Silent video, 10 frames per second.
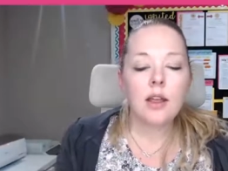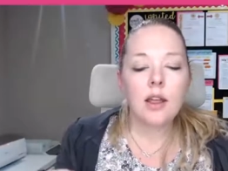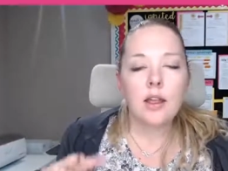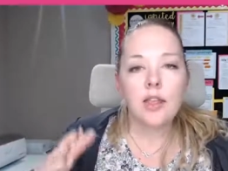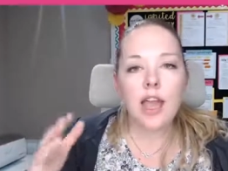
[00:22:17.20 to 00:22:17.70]

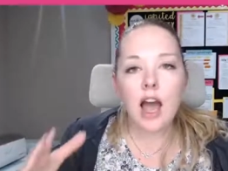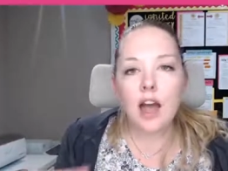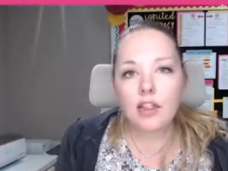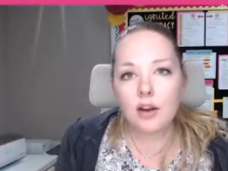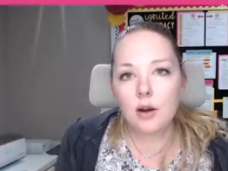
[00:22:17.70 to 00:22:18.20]
The
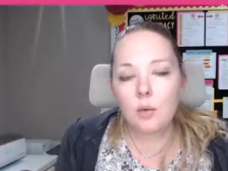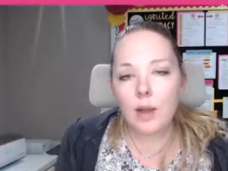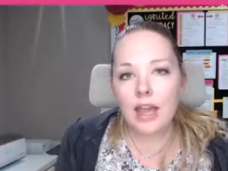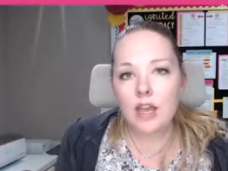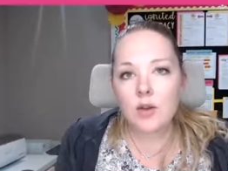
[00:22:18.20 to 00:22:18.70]
other
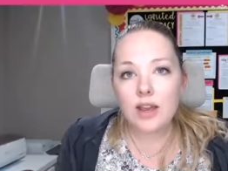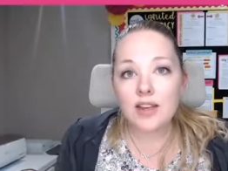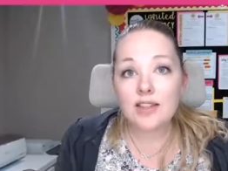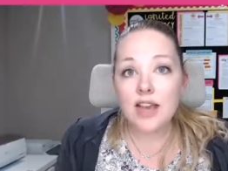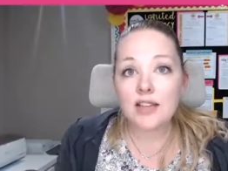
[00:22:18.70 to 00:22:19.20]
way you can
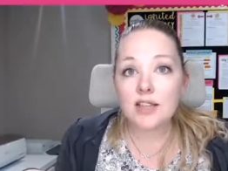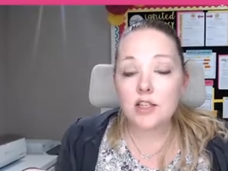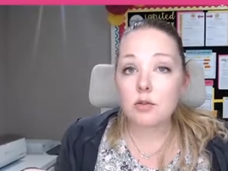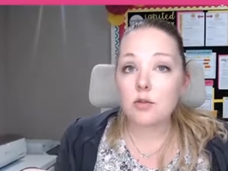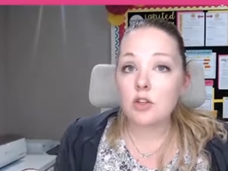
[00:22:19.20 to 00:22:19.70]
assess
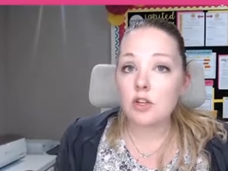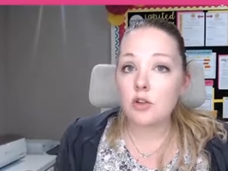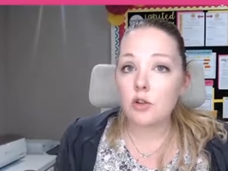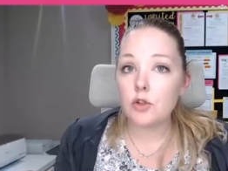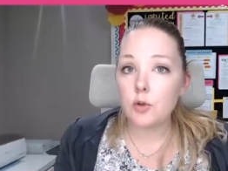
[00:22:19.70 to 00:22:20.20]
is through
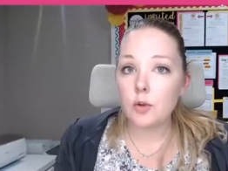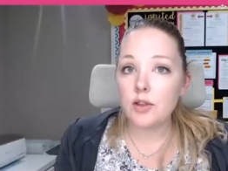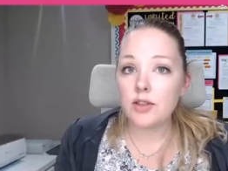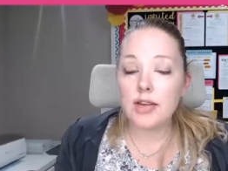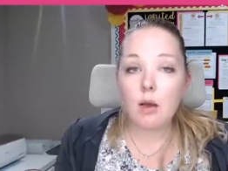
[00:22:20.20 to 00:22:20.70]
digital
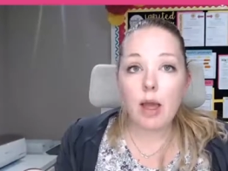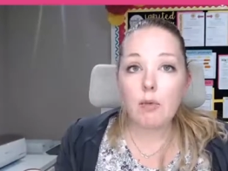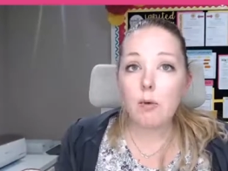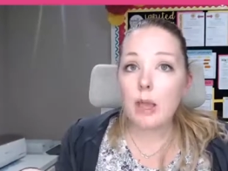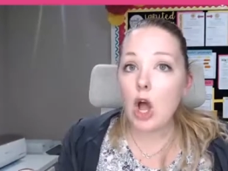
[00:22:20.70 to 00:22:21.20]
tools. Now, I
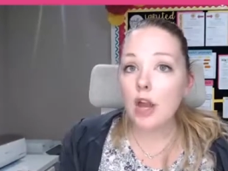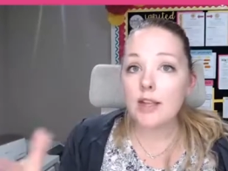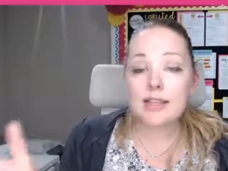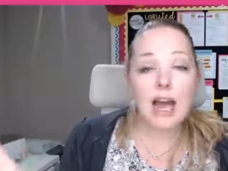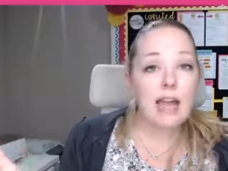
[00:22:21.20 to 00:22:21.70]
will be
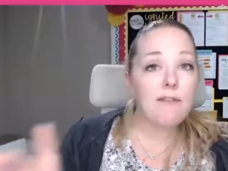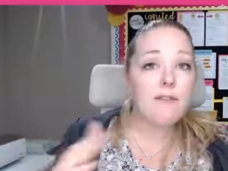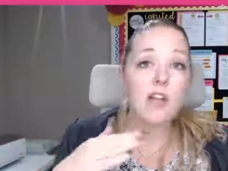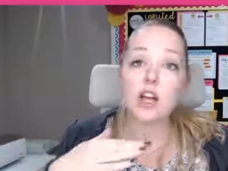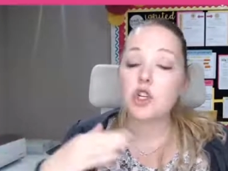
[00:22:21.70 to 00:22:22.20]
honest, I
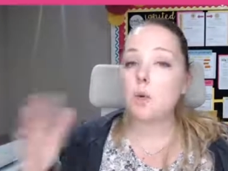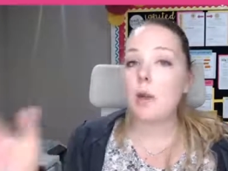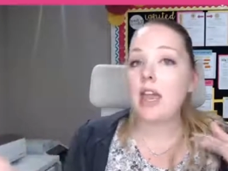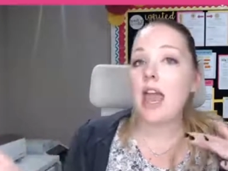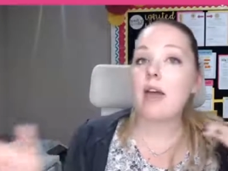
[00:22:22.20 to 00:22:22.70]

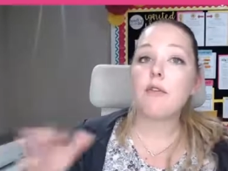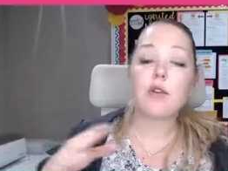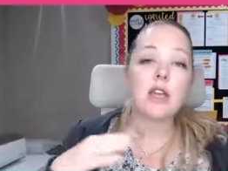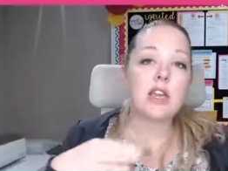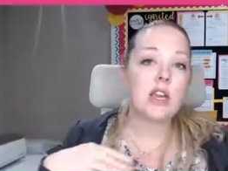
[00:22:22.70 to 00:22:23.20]
fluctuate
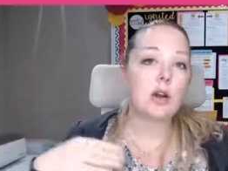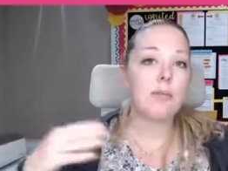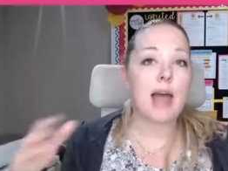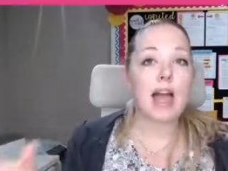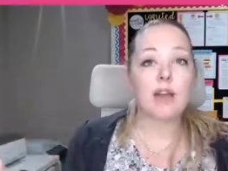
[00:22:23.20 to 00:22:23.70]
every year
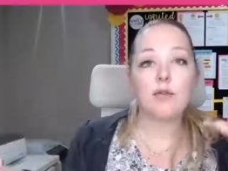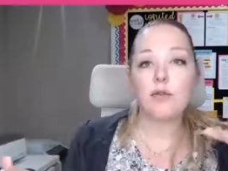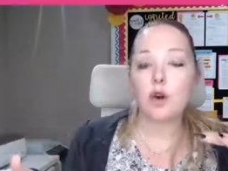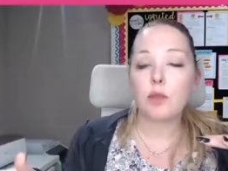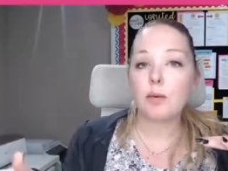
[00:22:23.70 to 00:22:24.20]
back and
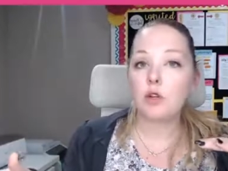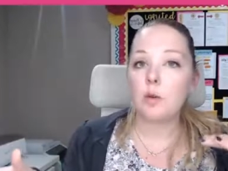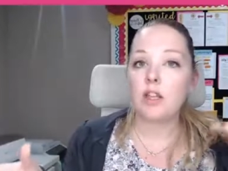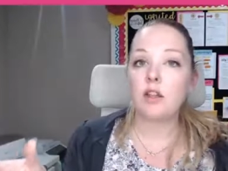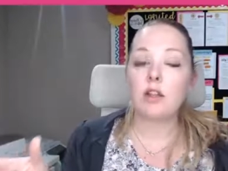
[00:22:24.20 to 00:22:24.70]
forth
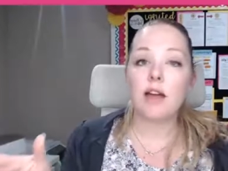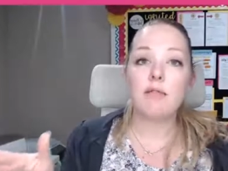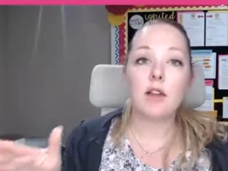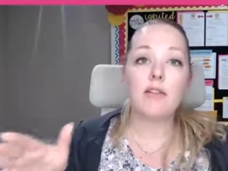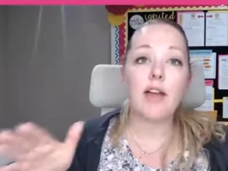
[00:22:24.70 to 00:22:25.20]
between the
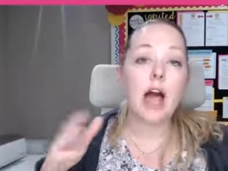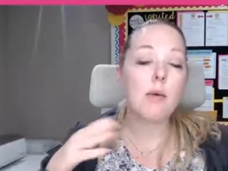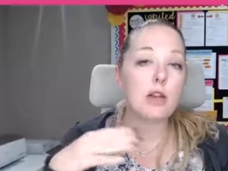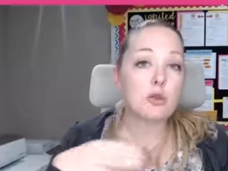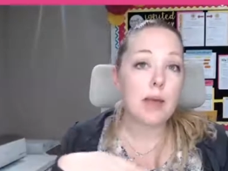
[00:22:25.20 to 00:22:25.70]
level of
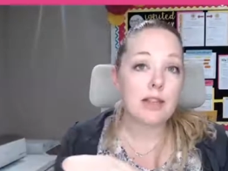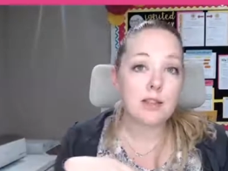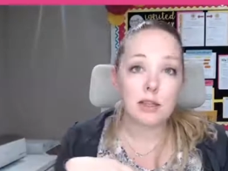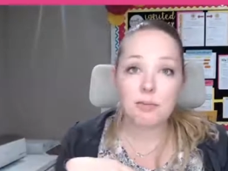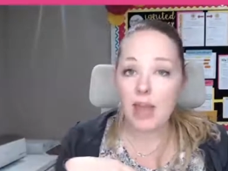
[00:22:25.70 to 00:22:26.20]
how much
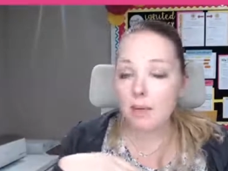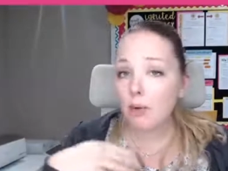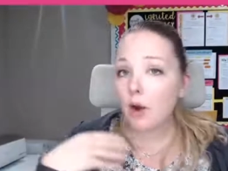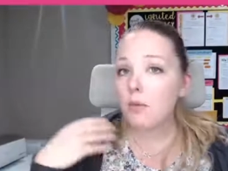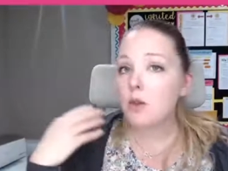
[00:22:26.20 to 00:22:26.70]
pencil and
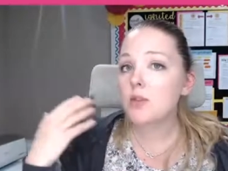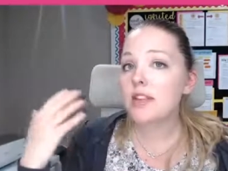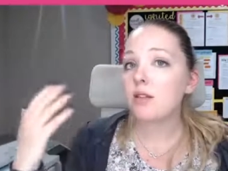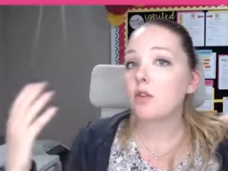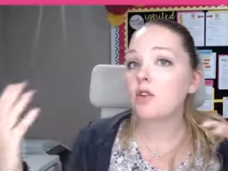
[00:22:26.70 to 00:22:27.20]
paper I'm
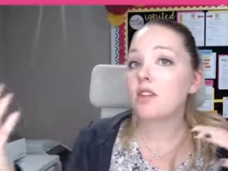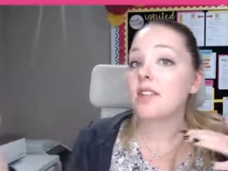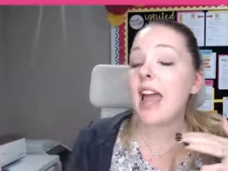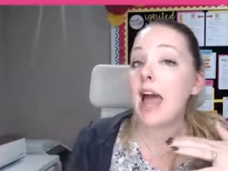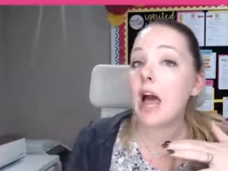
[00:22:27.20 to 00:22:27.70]
using versus
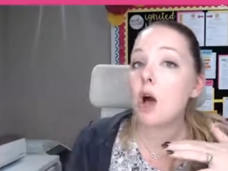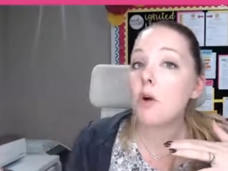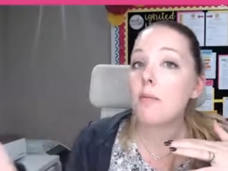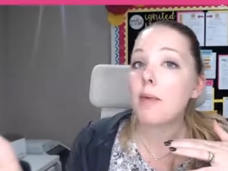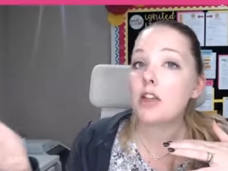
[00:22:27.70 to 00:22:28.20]

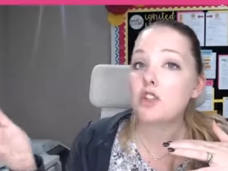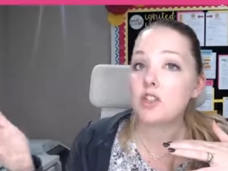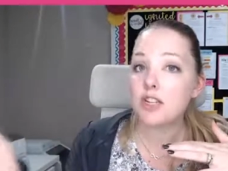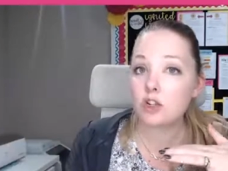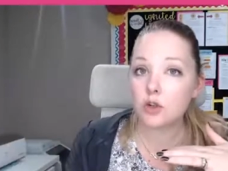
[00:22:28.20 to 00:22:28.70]
how much
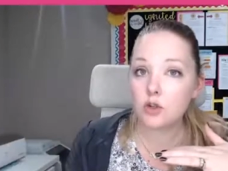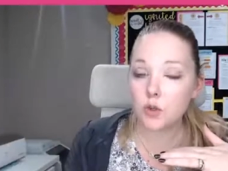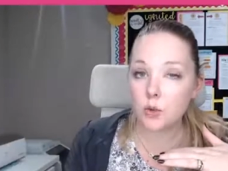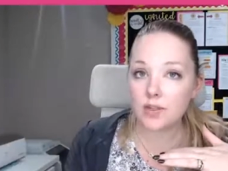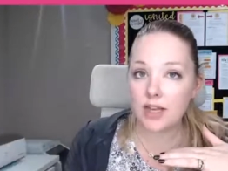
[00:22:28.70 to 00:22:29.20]
digital
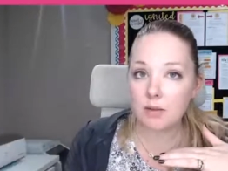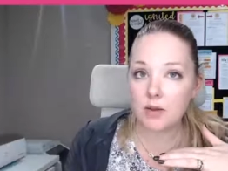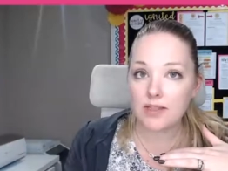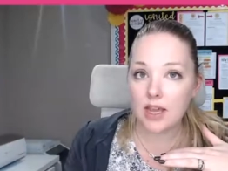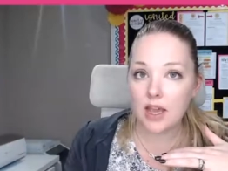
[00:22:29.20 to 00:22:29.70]
tools I'm
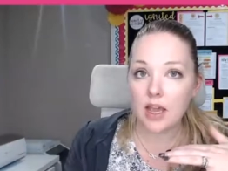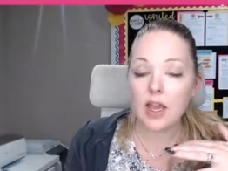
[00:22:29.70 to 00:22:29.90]
using.